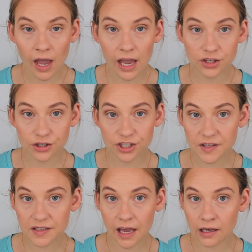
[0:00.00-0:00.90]
And you're
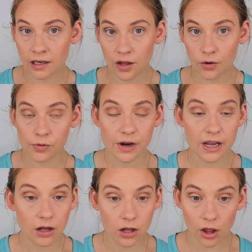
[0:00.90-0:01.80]
just getting the
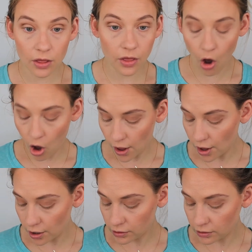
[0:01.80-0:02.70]
real,
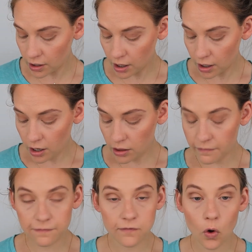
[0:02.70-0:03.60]
the
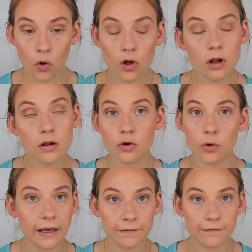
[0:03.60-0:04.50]
full
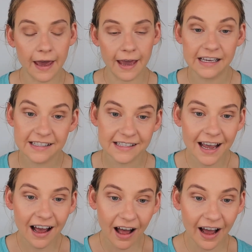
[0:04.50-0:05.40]
quick face.
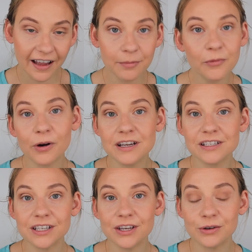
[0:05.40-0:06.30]
I am going
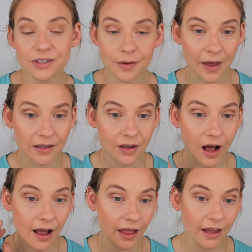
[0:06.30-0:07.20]
to use a pencil
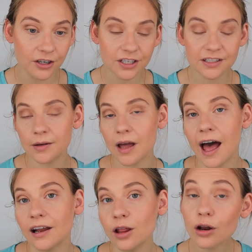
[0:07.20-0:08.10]
eyeliner just to
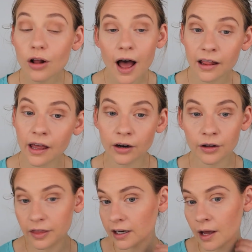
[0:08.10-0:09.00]
add a little
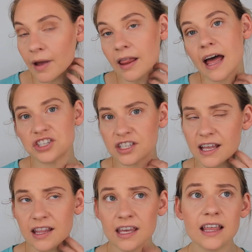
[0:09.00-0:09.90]
eyeliner, thicken up my lashes.
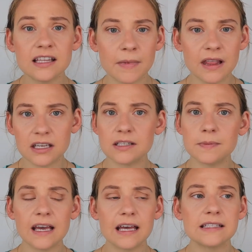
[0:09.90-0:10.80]
I think that's mainly just
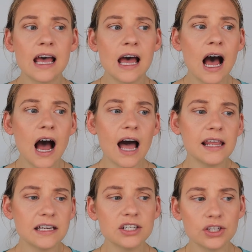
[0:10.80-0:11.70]
because I
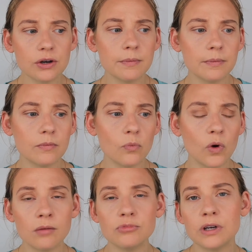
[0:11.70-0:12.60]
like to do it
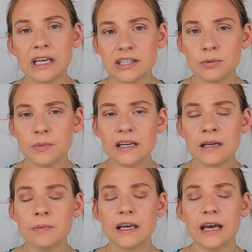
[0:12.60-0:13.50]
when I'm doing a Zoom
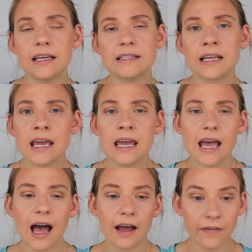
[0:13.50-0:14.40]
meeting, because
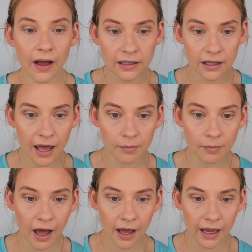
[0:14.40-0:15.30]
I find that
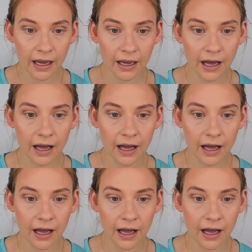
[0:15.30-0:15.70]
my